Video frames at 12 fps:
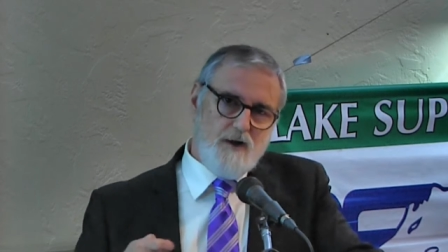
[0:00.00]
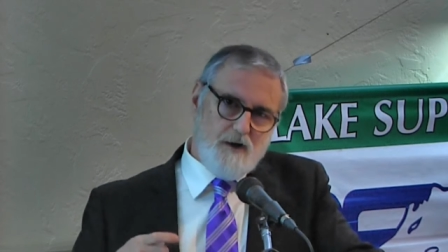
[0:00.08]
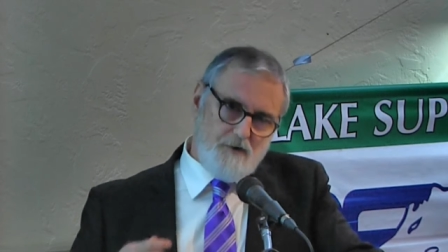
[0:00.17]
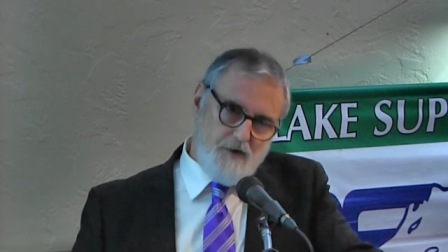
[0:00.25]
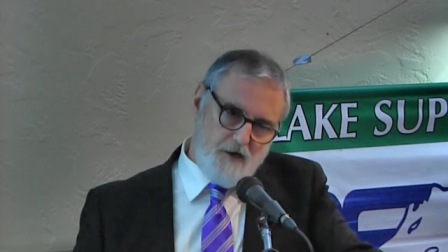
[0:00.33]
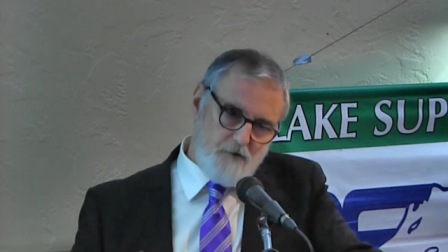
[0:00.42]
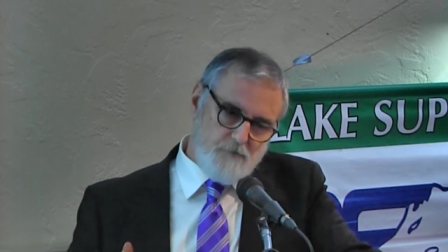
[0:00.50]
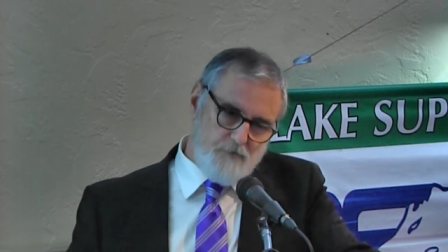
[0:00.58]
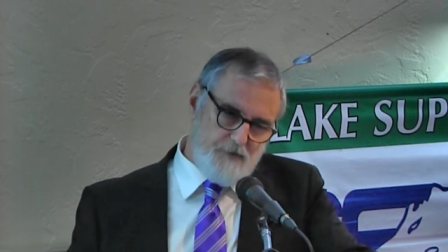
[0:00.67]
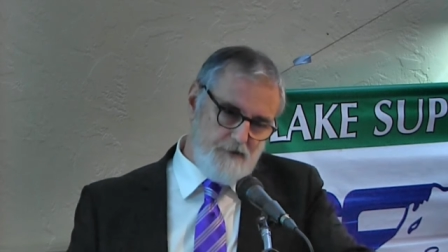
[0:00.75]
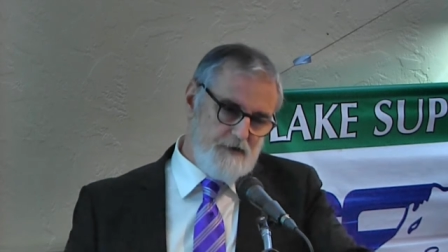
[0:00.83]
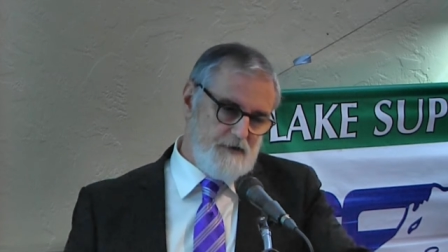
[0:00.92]
are not
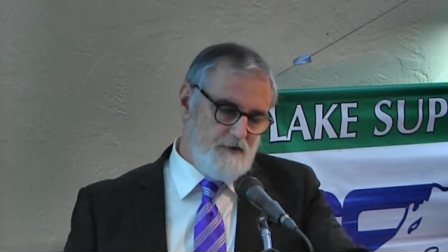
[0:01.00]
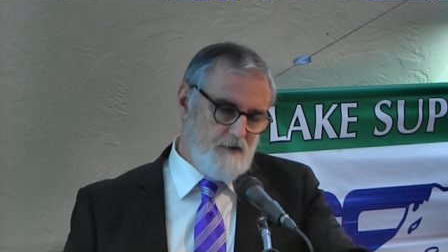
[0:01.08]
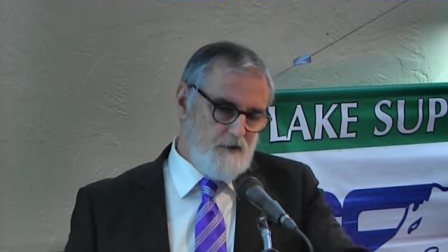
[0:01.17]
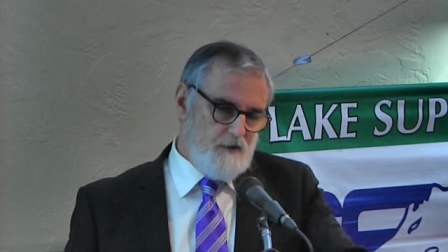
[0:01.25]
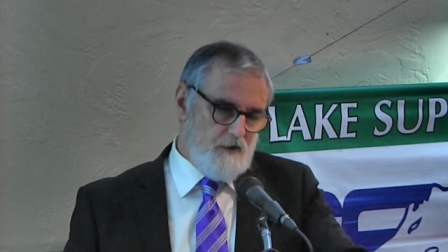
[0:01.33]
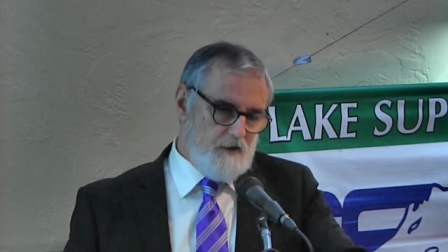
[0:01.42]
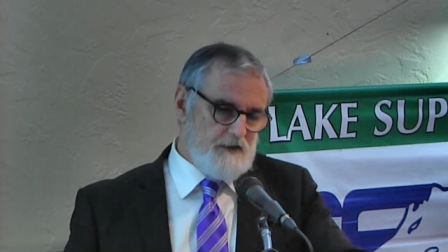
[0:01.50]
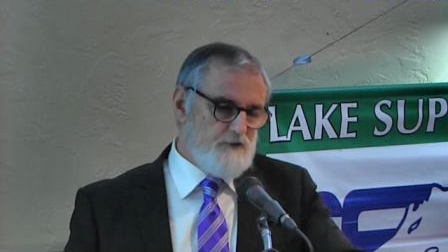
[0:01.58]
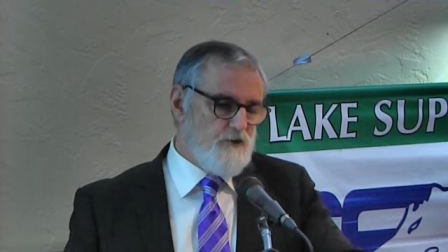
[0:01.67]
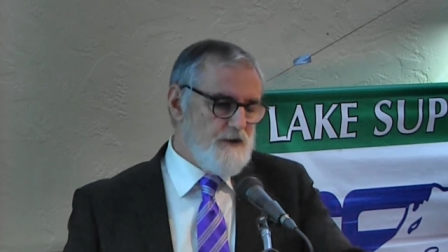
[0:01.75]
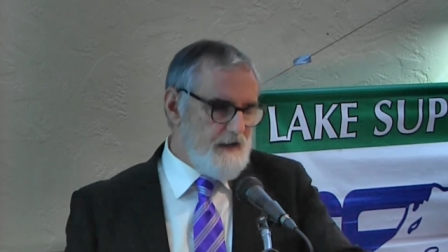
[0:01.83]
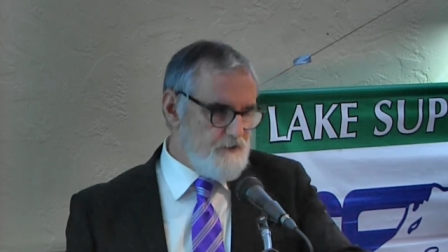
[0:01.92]
really
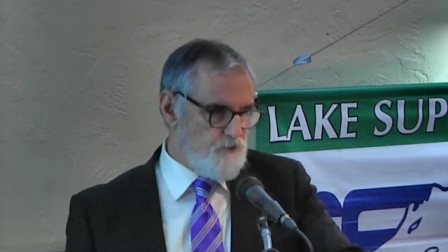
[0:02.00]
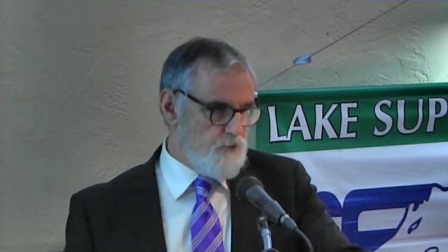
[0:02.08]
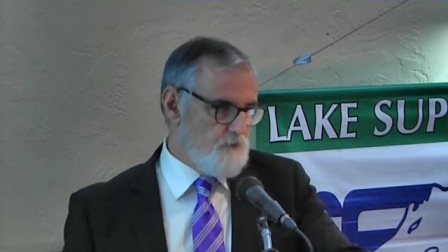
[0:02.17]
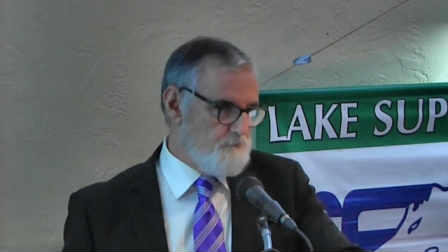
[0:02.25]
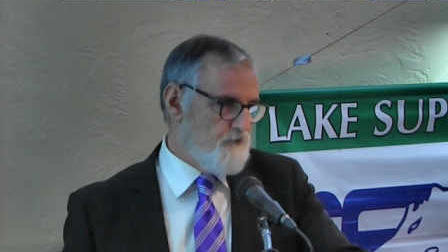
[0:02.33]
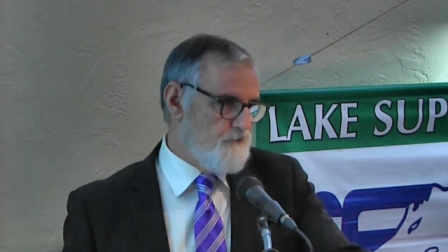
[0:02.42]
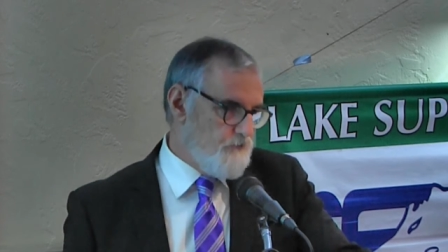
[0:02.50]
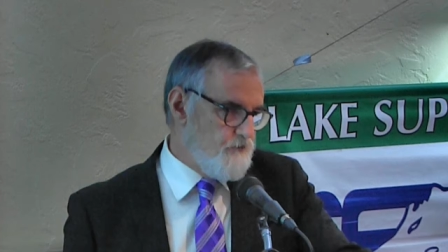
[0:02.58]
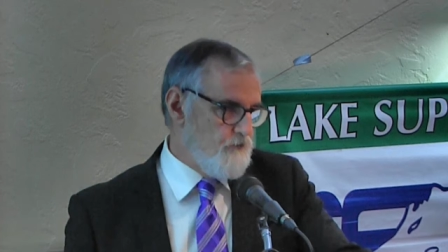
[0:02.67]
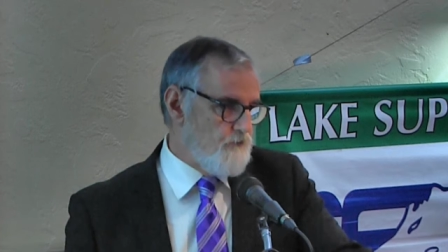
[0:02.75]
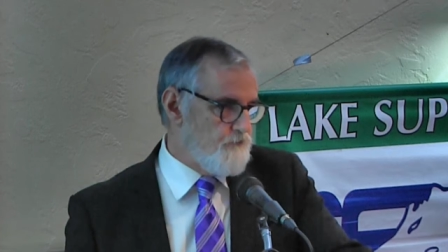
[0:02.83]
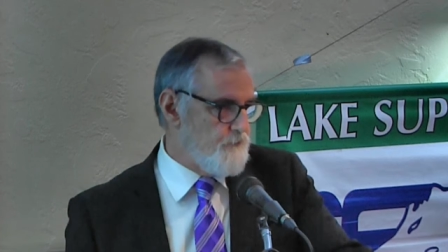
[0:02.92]
intellectual
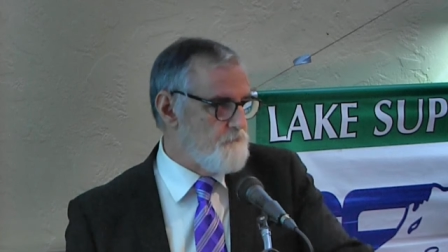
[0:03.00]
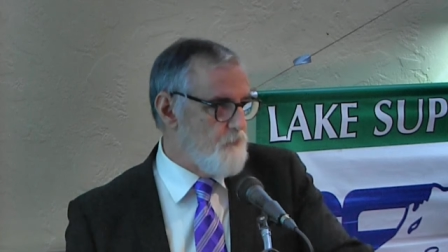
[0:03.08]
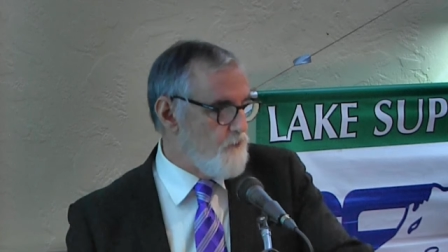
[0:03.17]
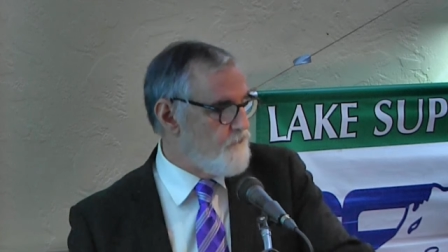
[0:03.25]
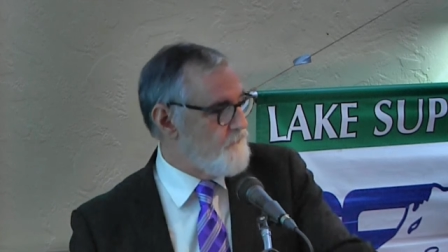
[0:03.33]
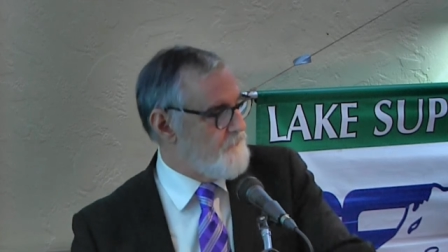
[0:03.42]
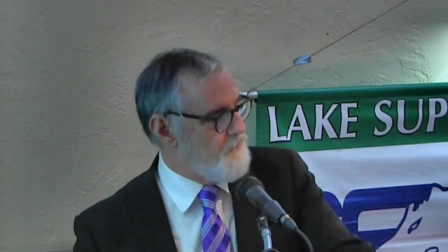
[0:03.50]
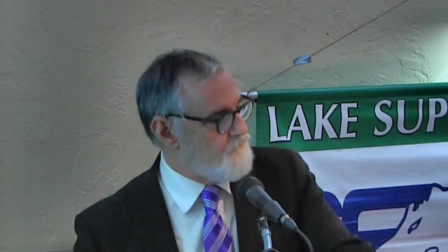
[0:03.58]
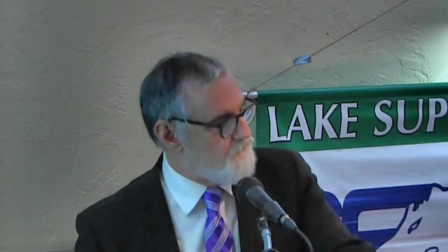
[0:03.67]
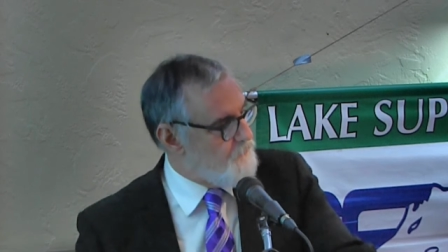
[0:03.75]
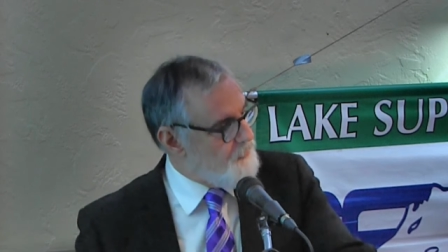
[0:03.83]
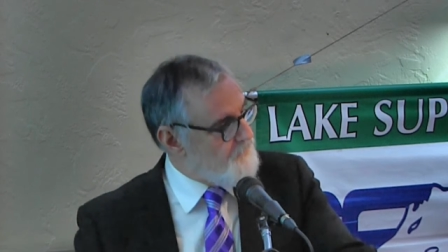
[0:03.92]
positions for most of
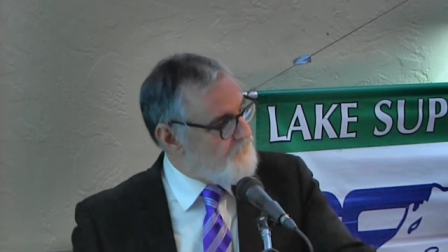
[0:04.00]
us.